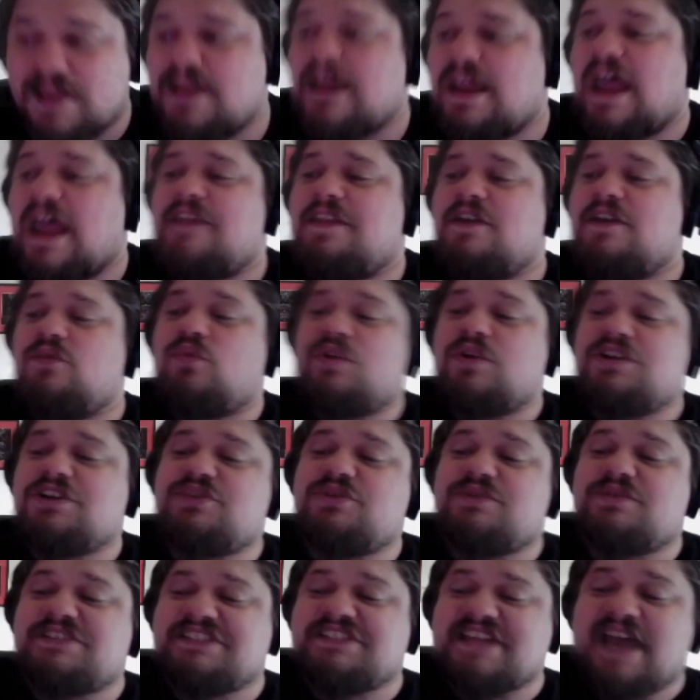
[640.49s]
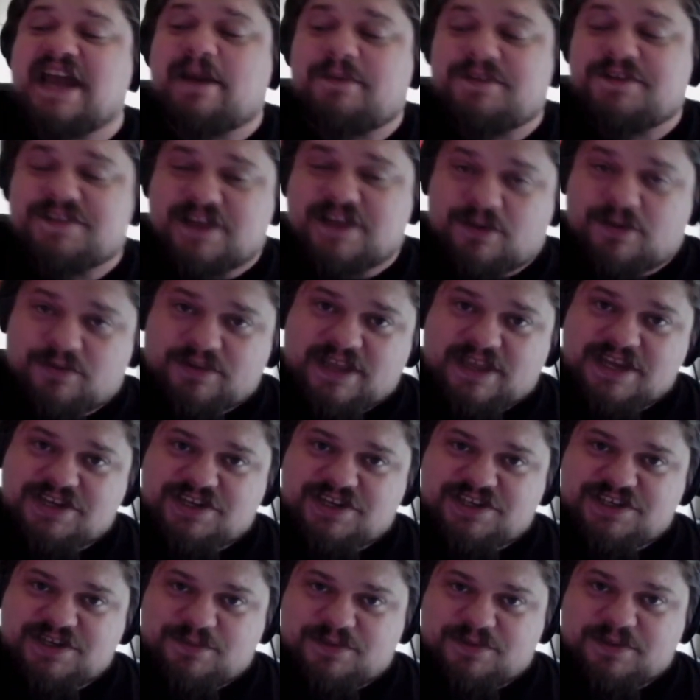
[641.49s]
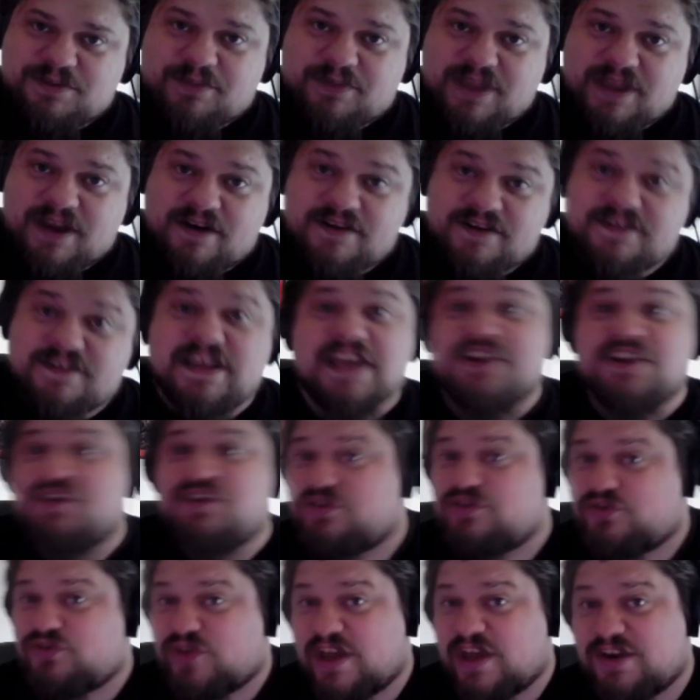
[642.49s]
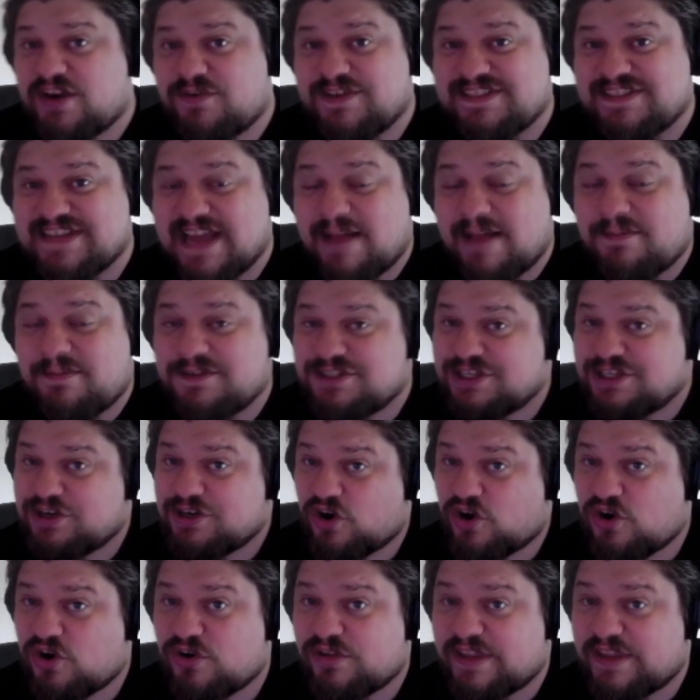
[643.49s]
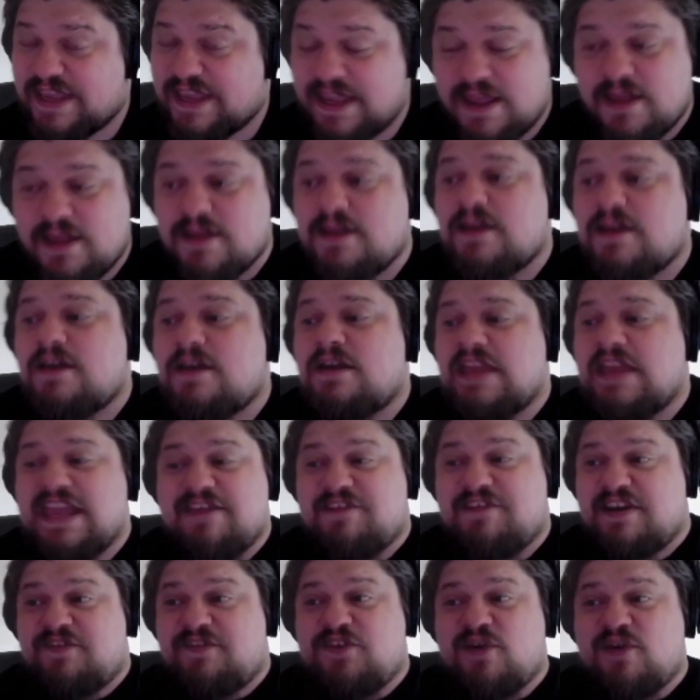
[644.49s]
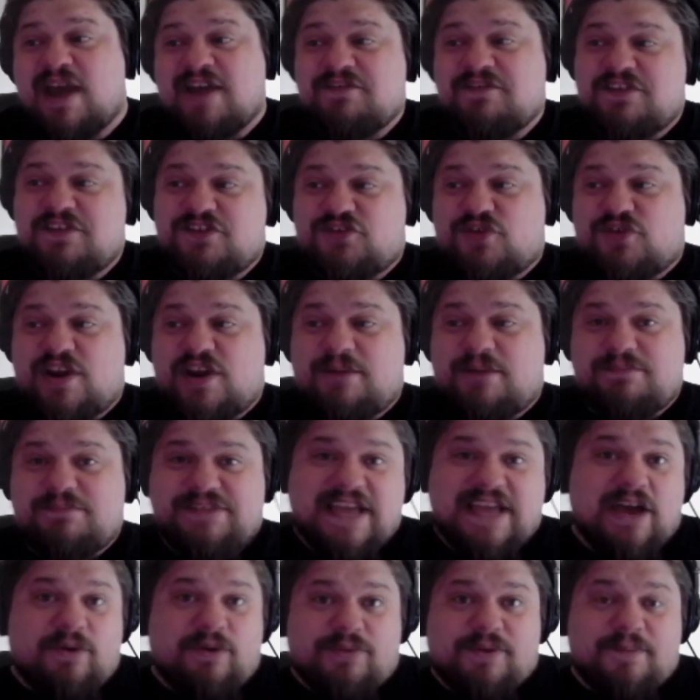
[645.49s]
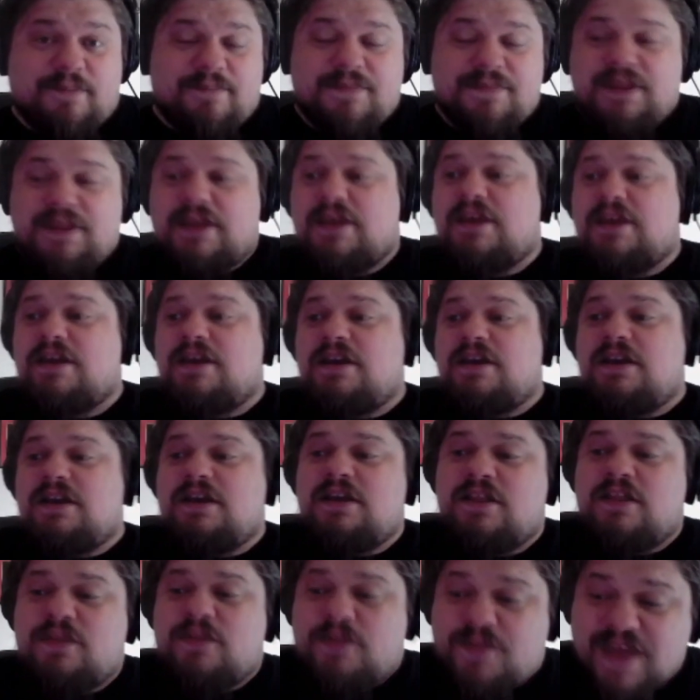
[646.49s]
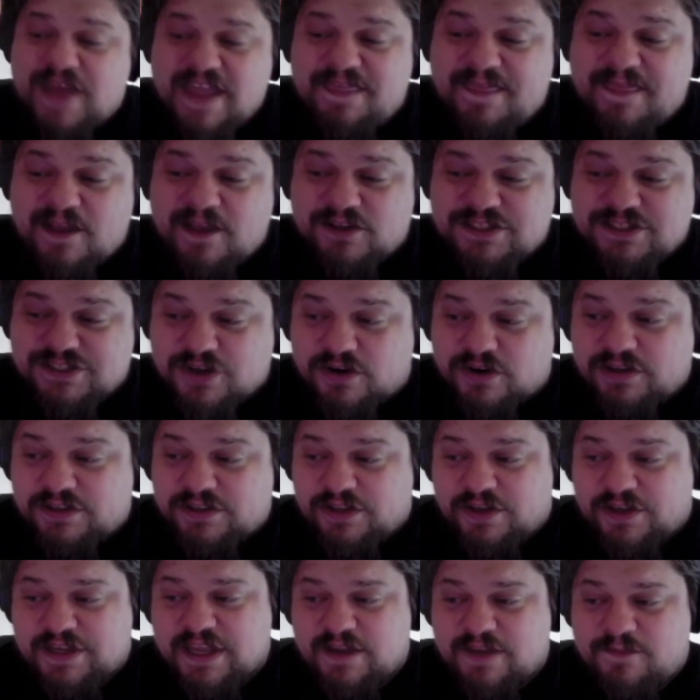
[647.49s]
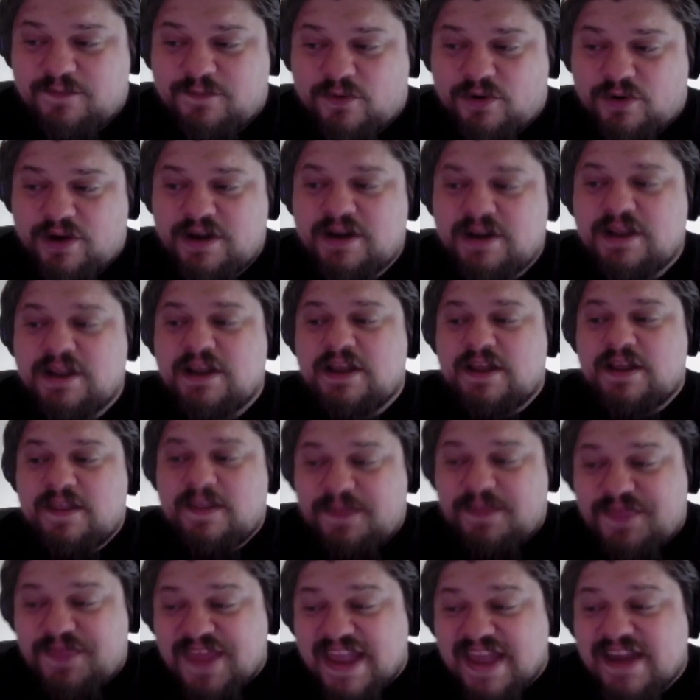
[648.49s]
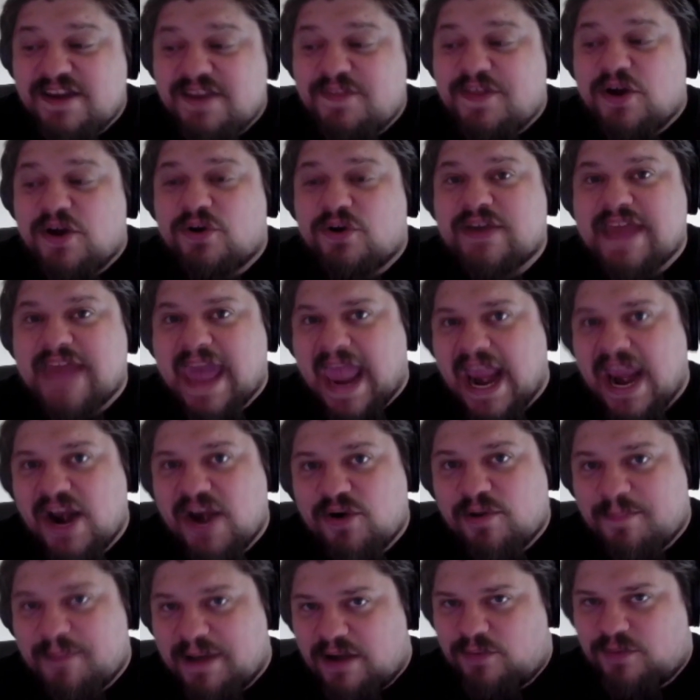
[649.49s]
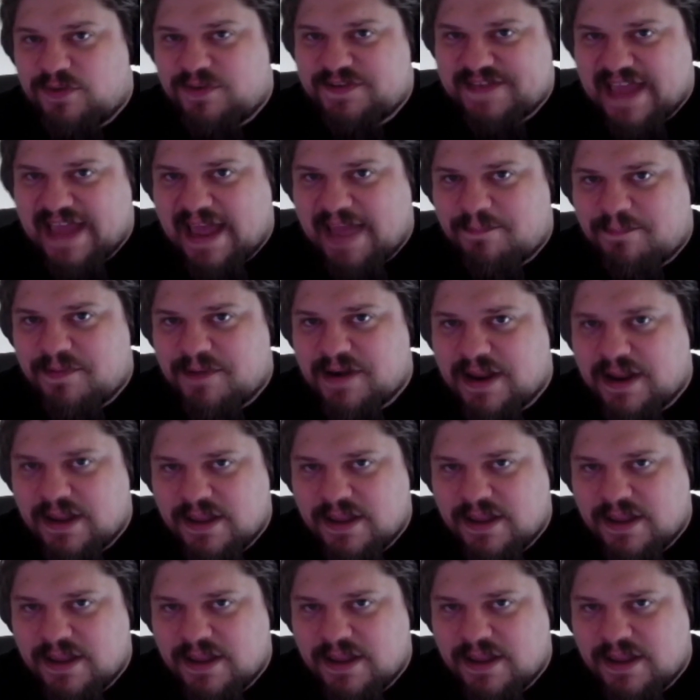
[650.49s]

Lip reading: And then once you establish that relationship with the players, and you should try to establish it early, even if you have to straight up tell them, then they'll start looking for it. Then they'll care about what's happening.